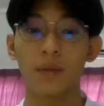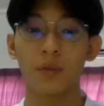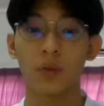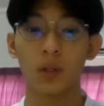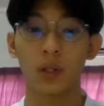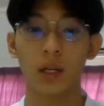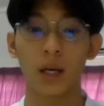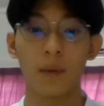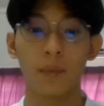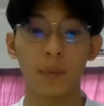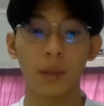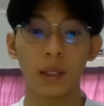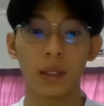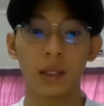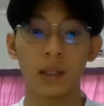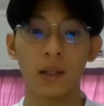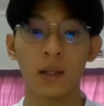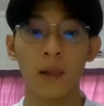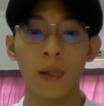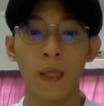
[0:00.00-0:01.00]
for the
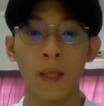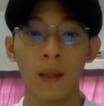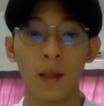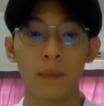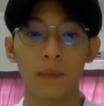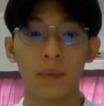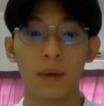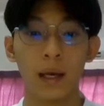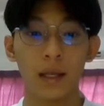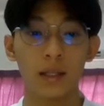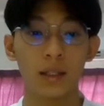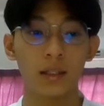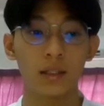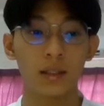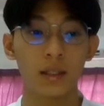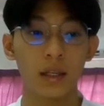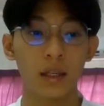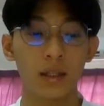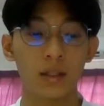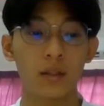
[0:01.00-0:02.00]
company, but at this
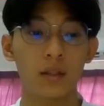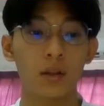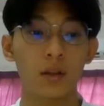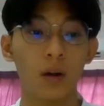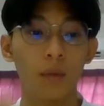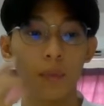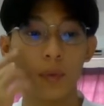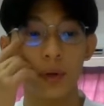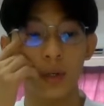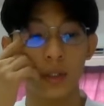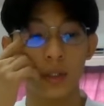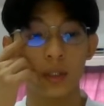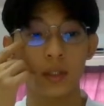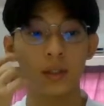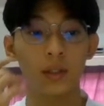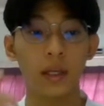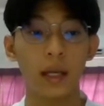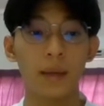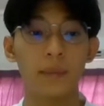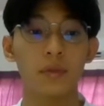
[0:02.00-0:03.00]
stage, the
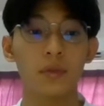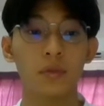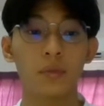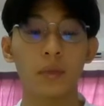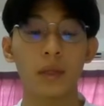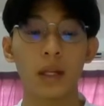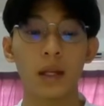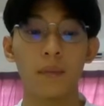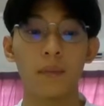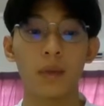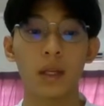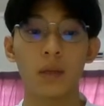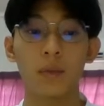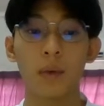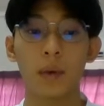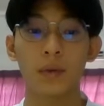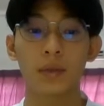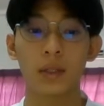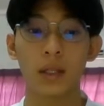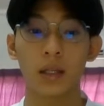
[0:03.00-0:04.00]
operational aims to meet a
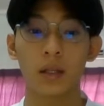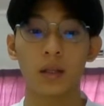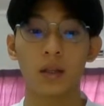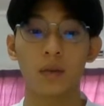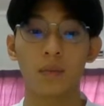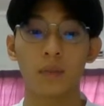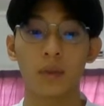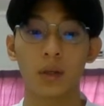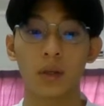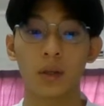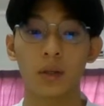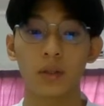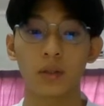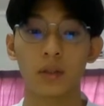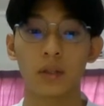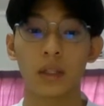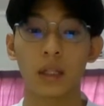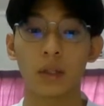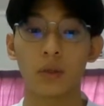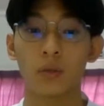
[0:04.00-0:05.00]
minimum standard because
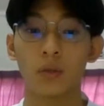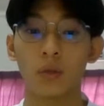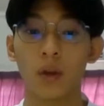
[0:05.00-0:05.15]
they do